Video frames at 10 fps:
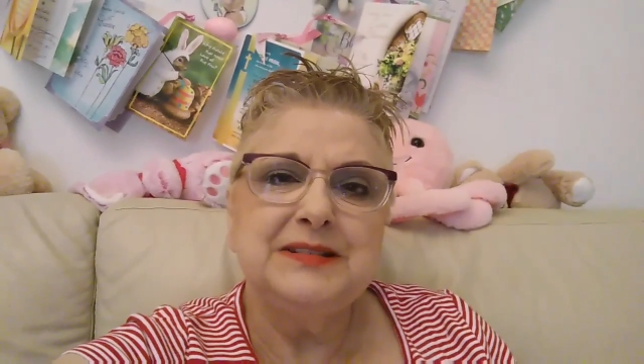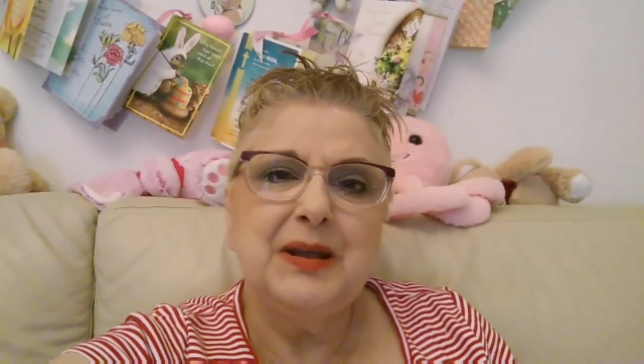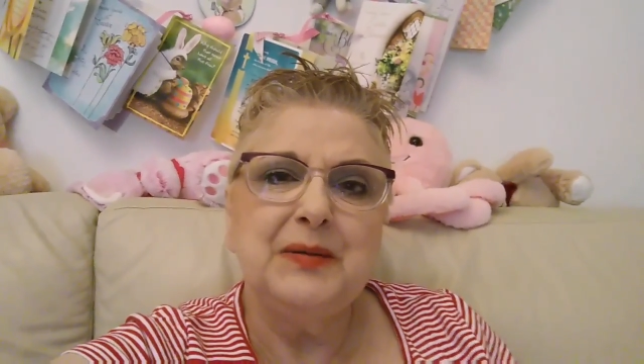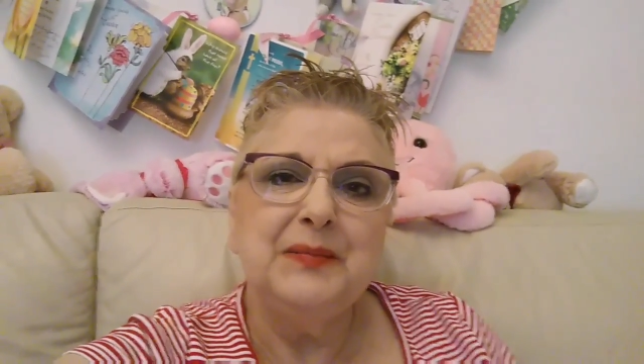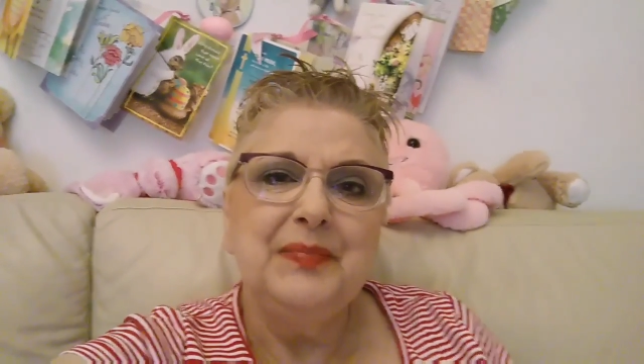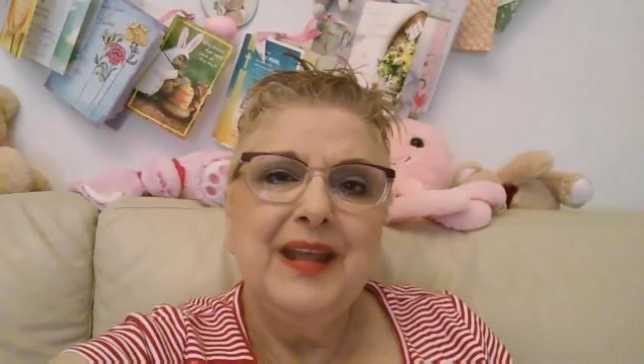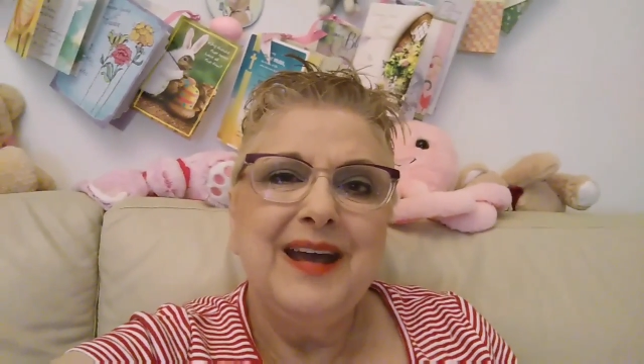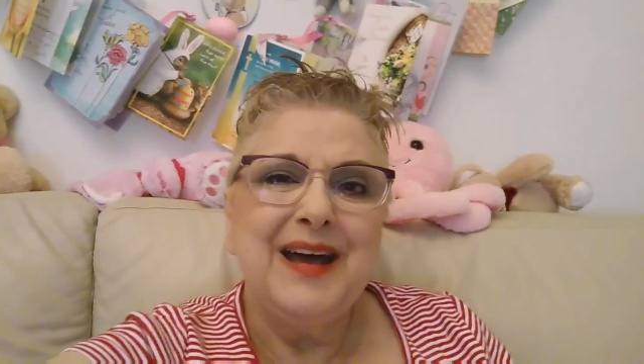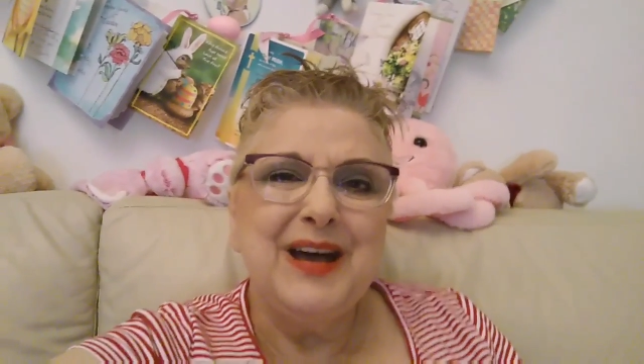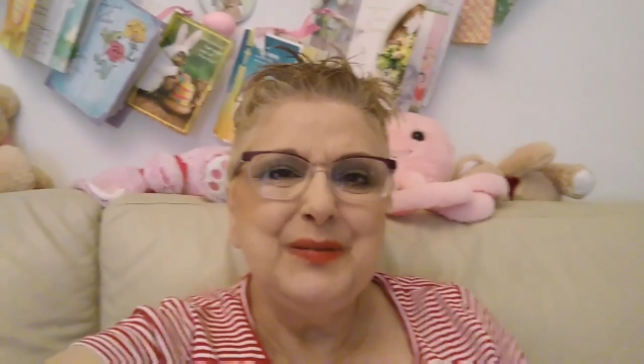So
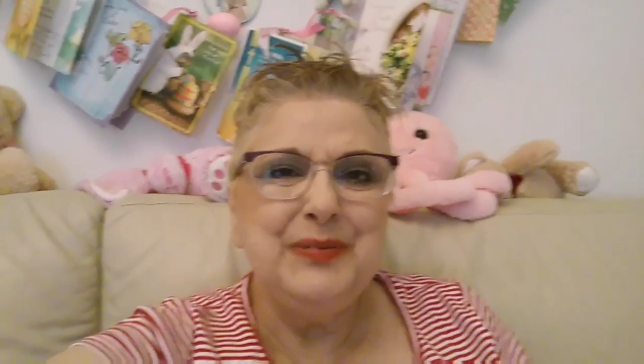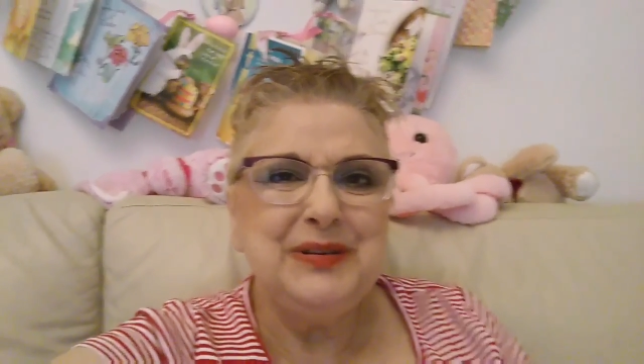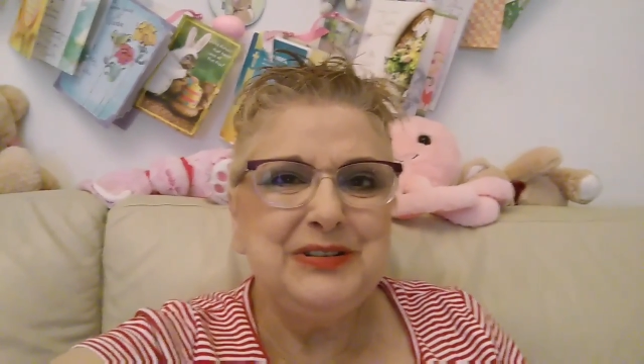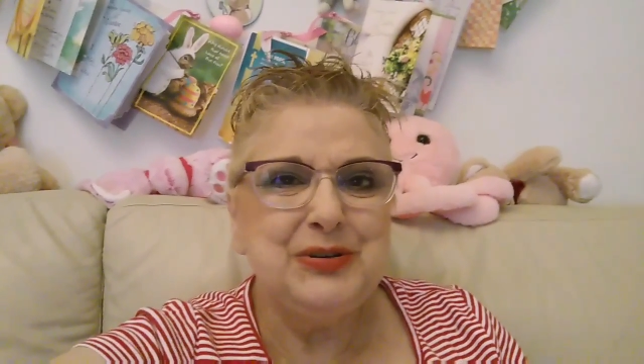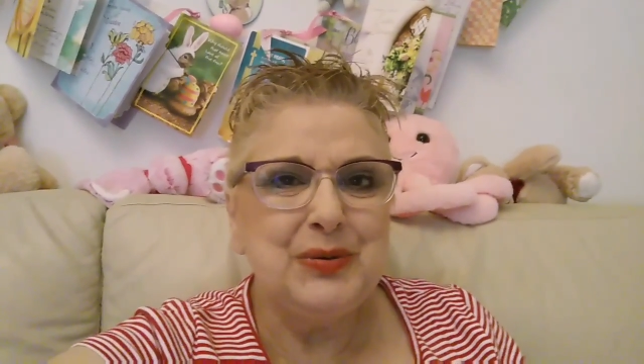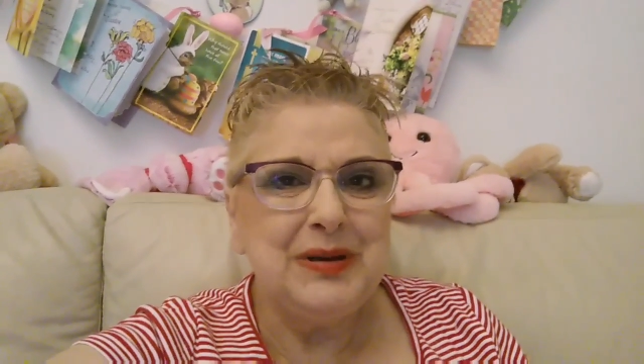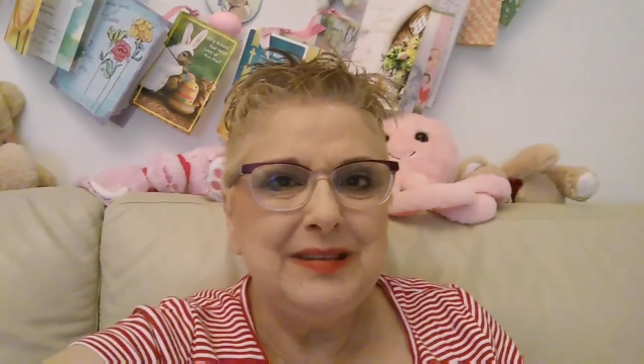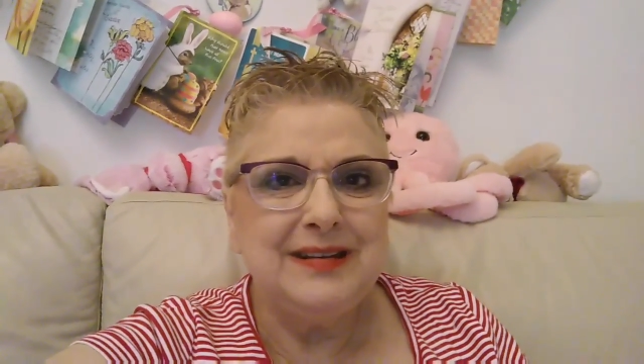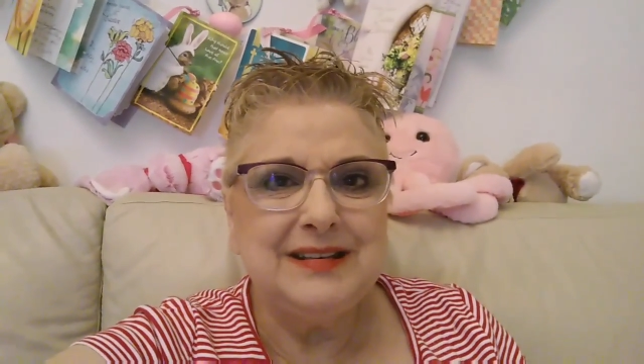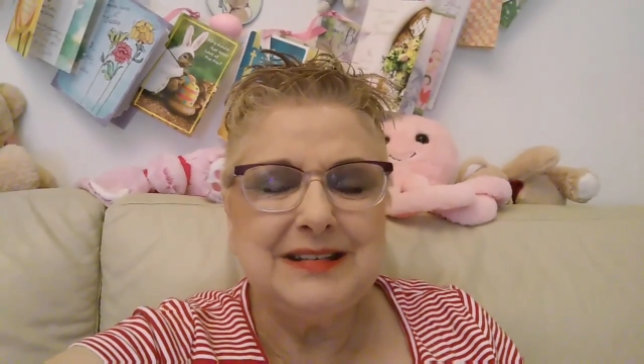I hope you enjoy
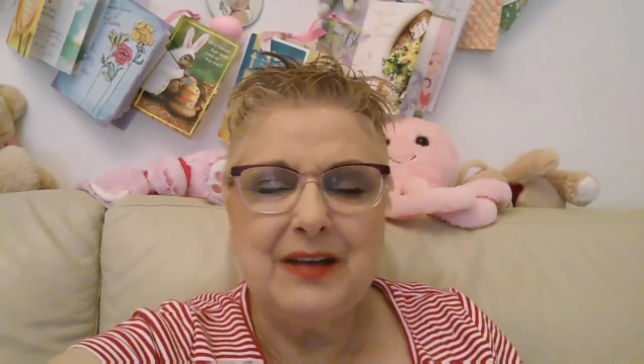this.